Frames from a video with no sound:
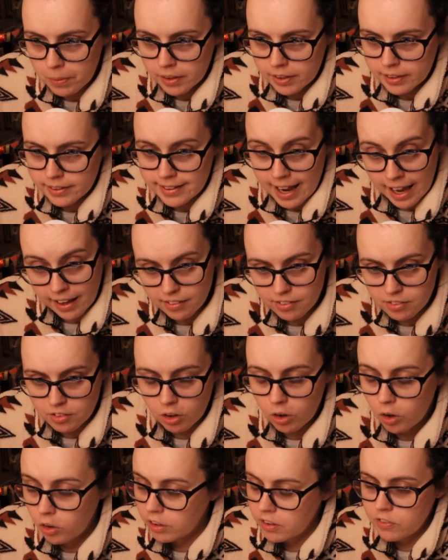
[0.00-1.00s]
Dexter,
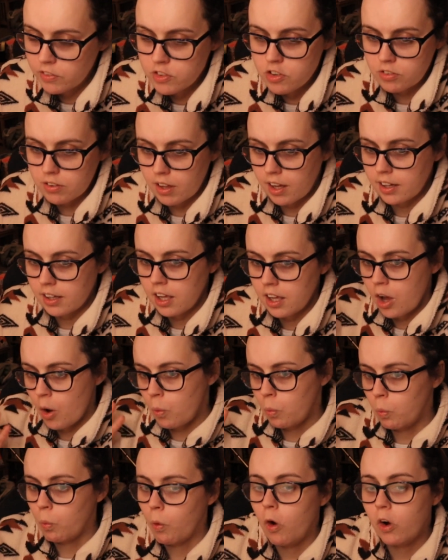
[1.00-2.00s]
or even just like
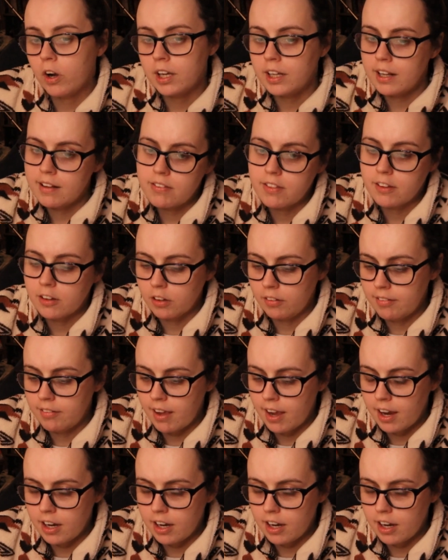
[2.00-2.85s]
walking into the container